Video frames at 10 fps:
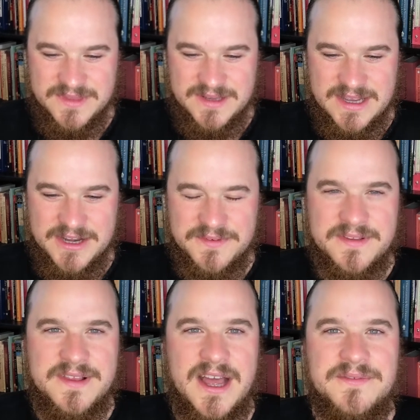kind of a
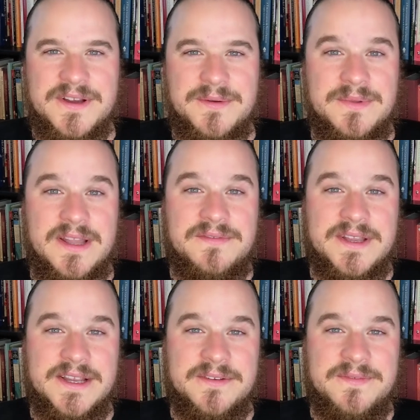sattvic
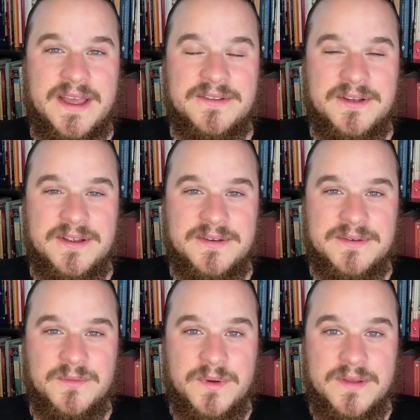uplifting effect on
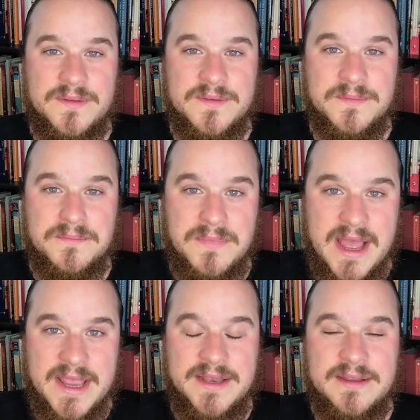one's
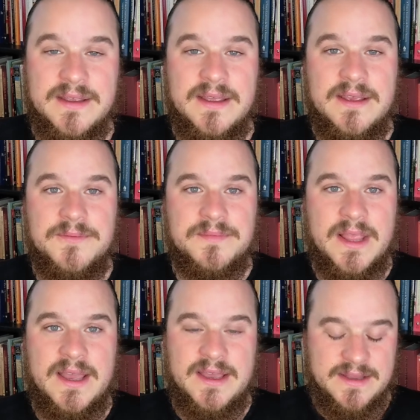mind.
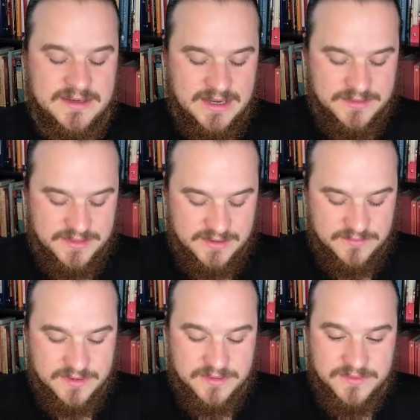And I think
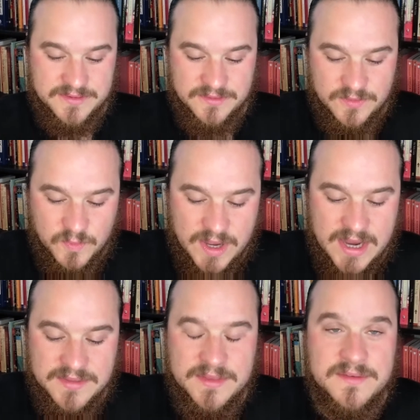one of the reasons
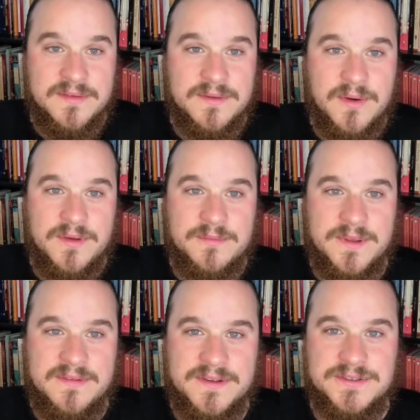why this has always
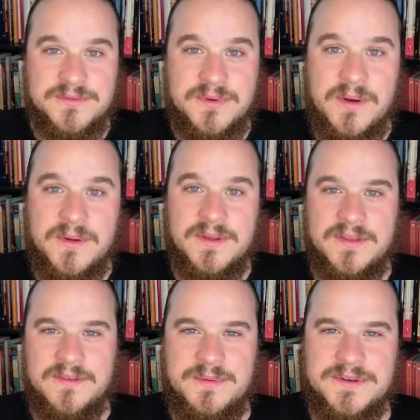played such a role
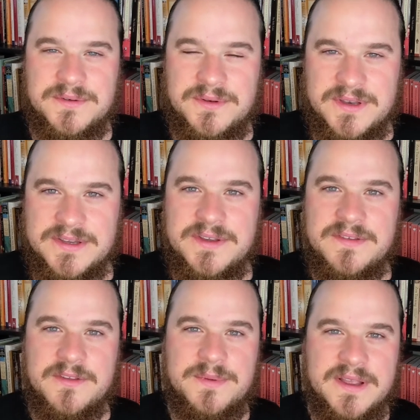in spiritual
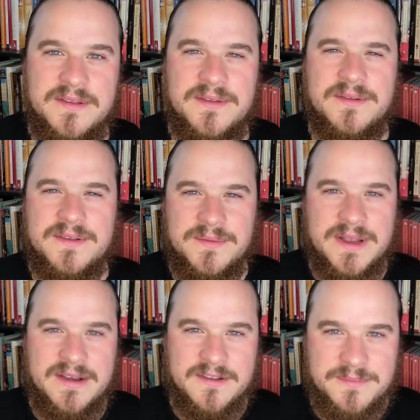traditions is because there's some
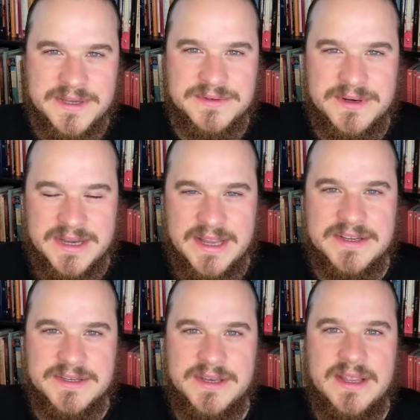kind of special
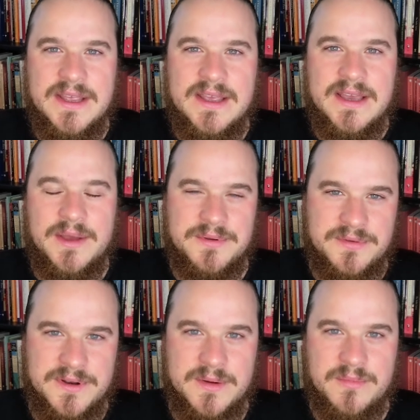connection
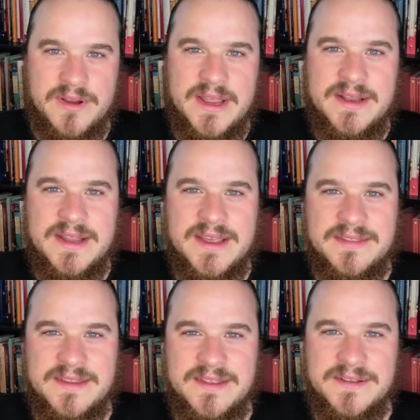between our brain
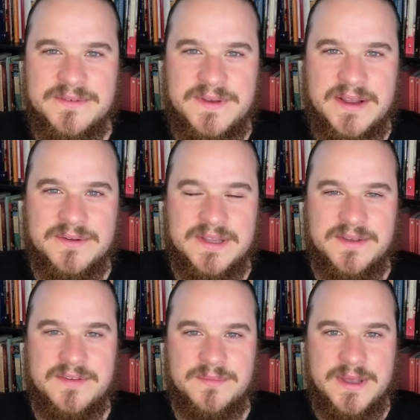and the faculty
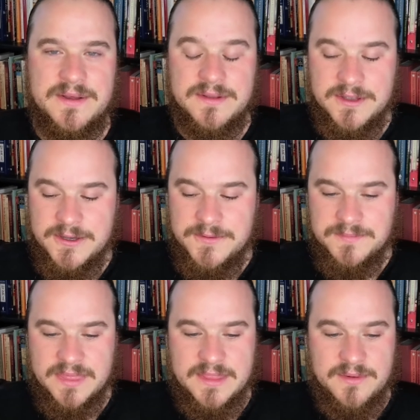of smell
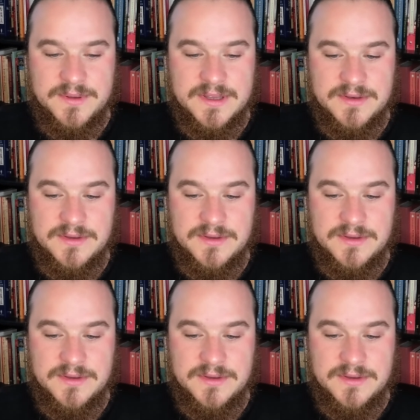that we can